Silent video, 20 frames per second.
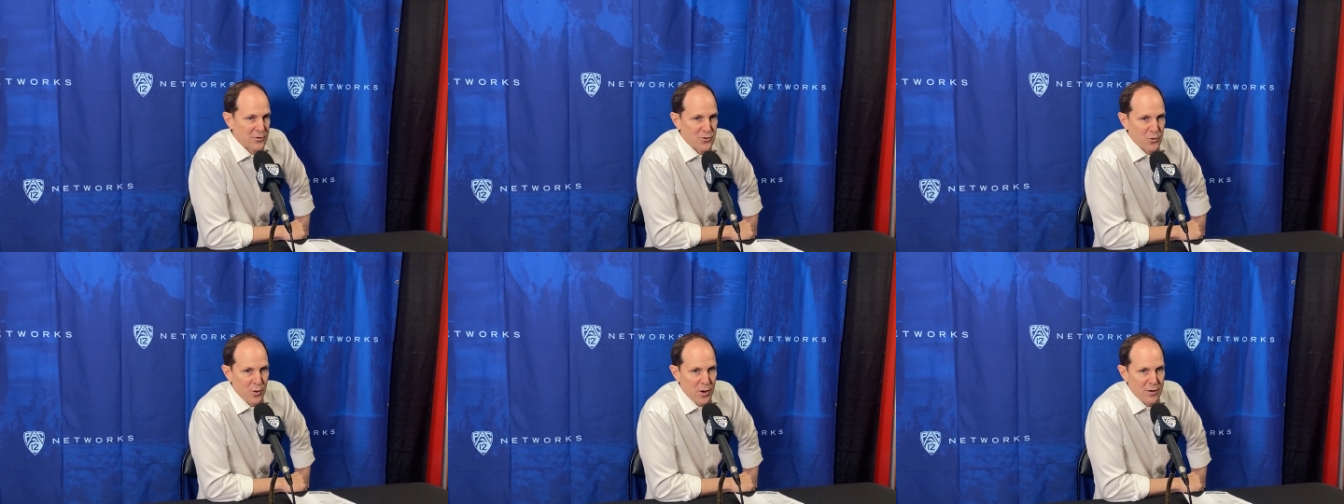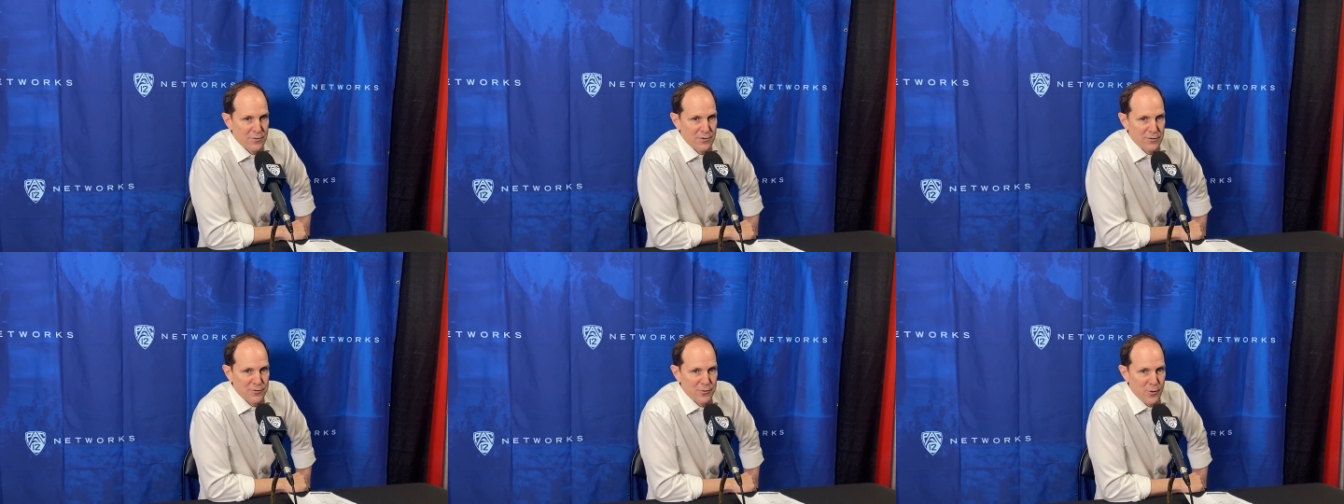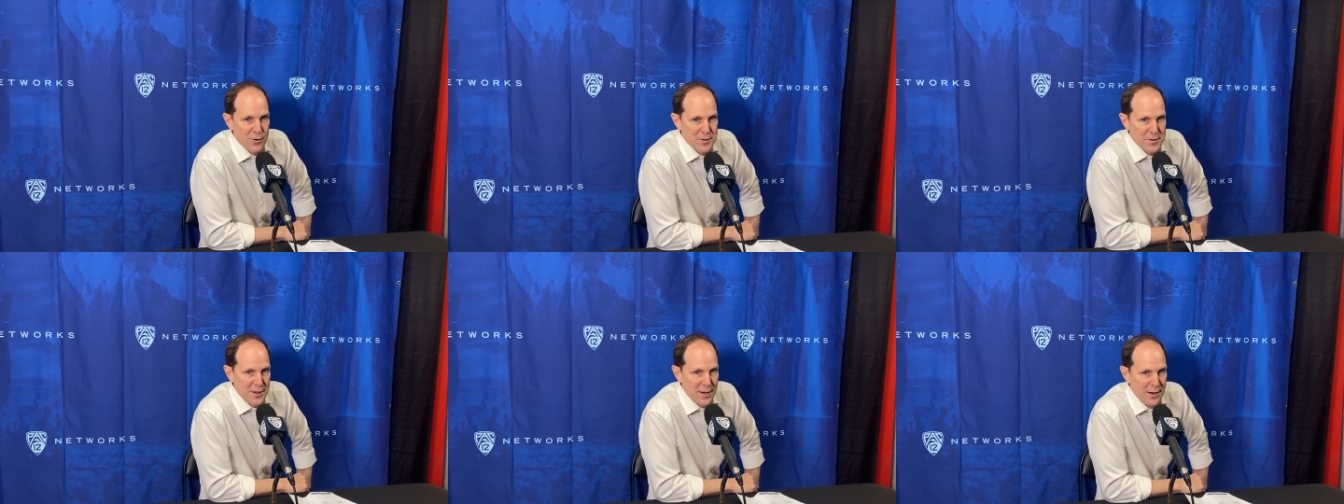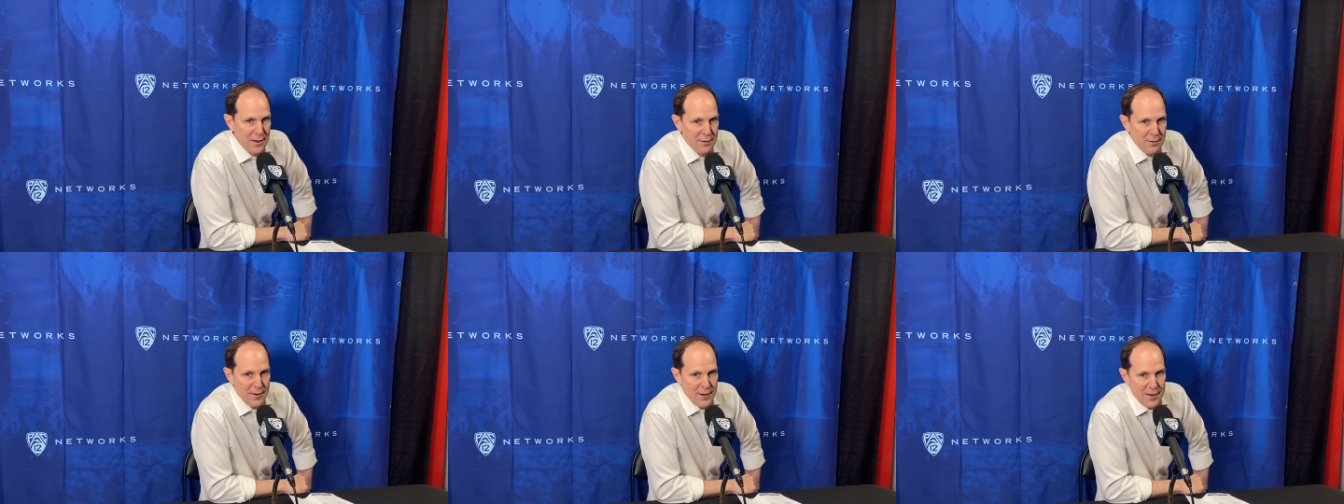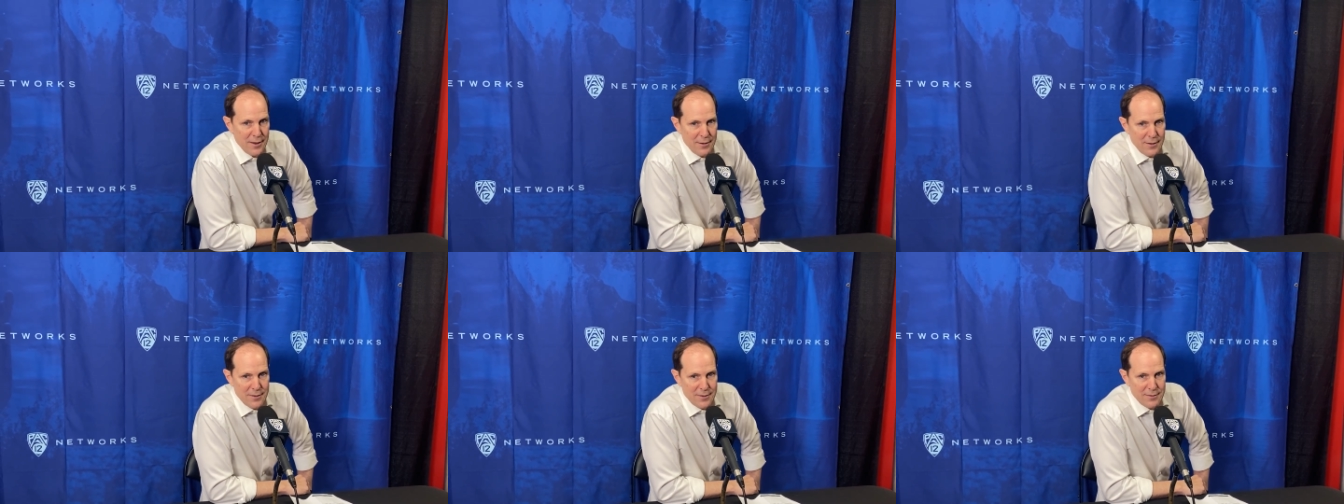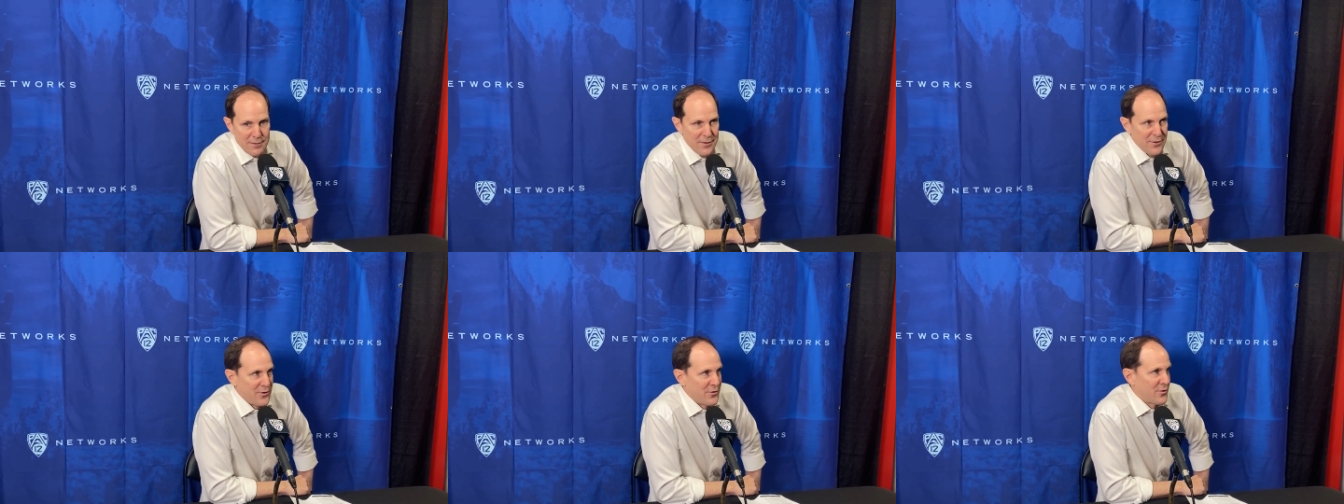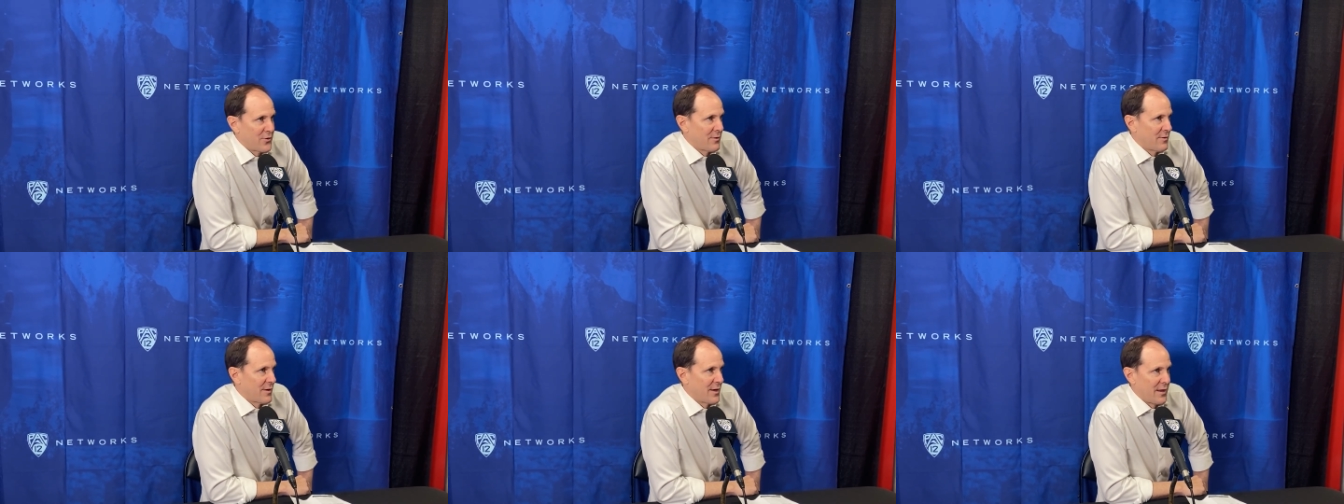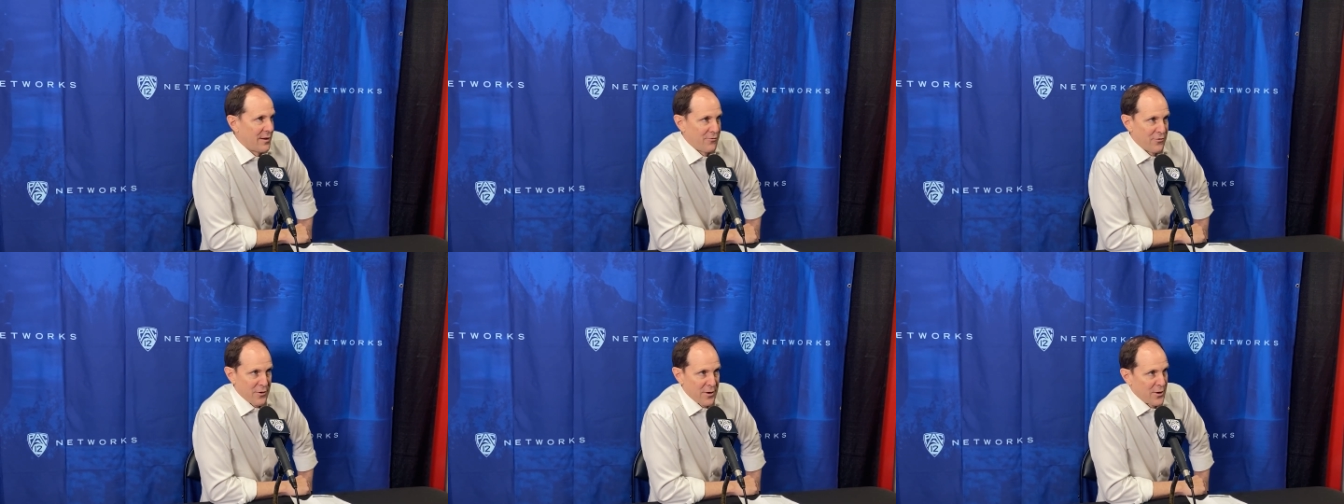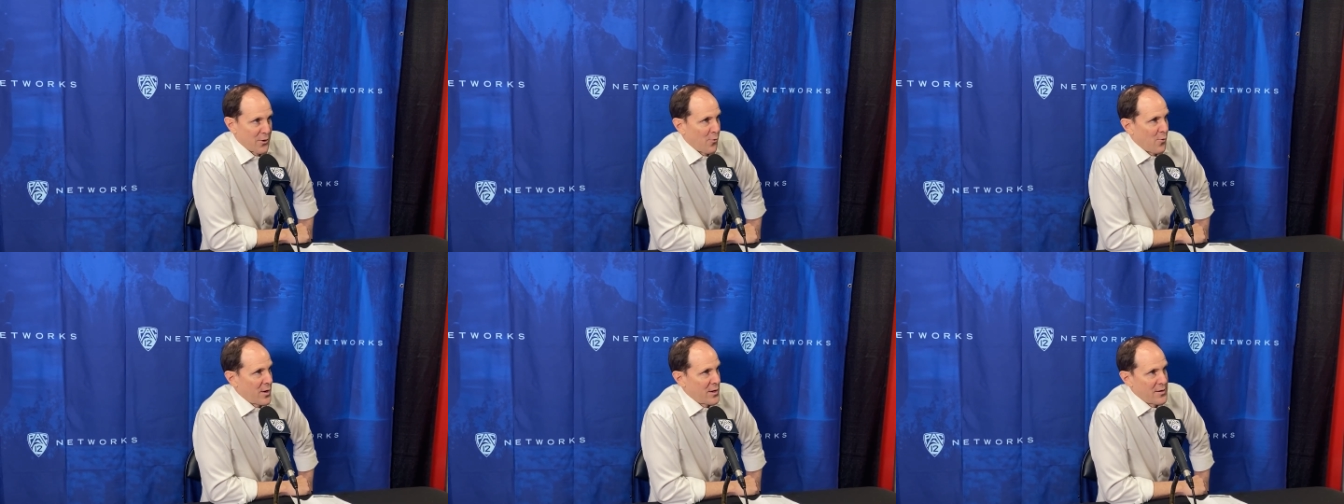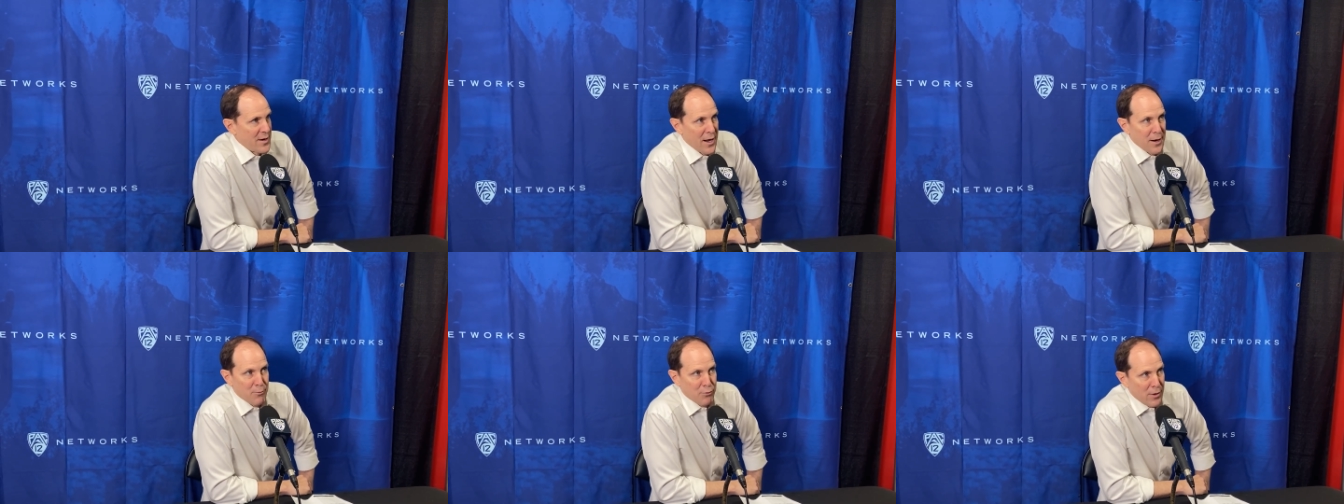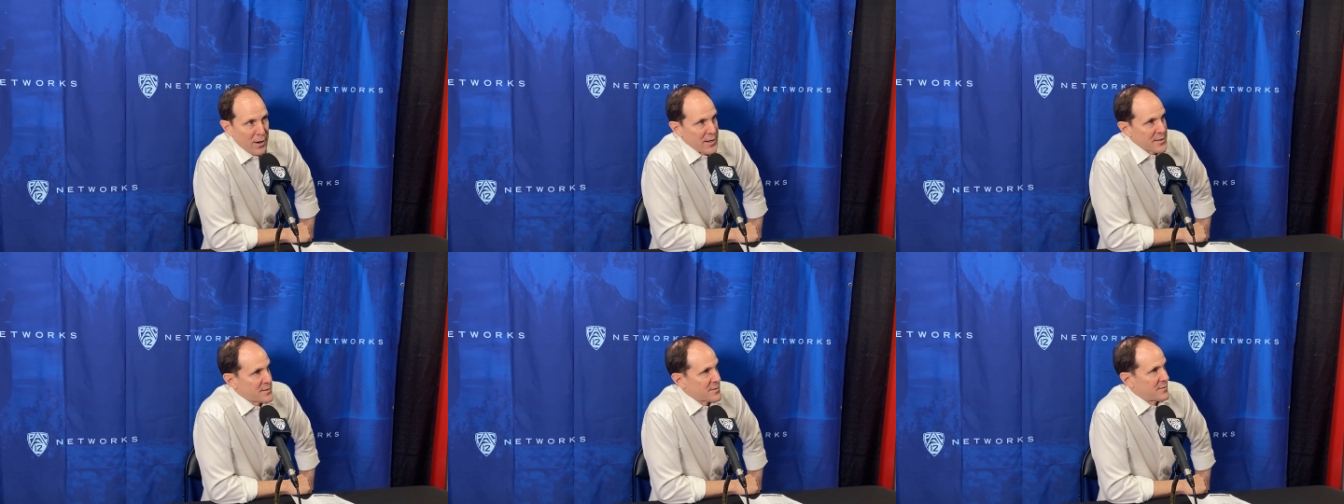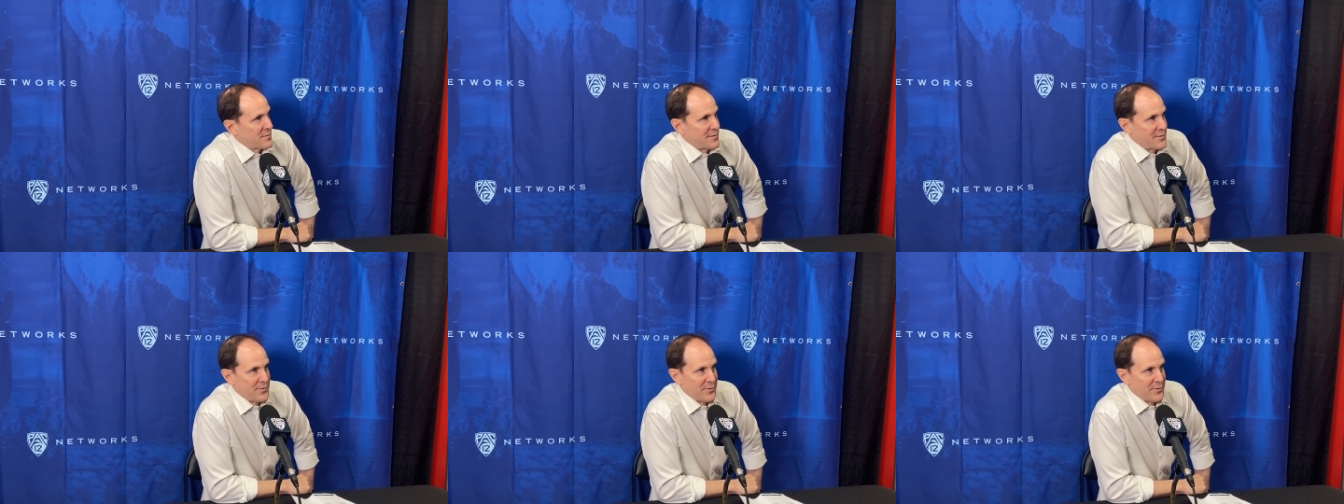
12 or 14. if you're going to win, you got to press.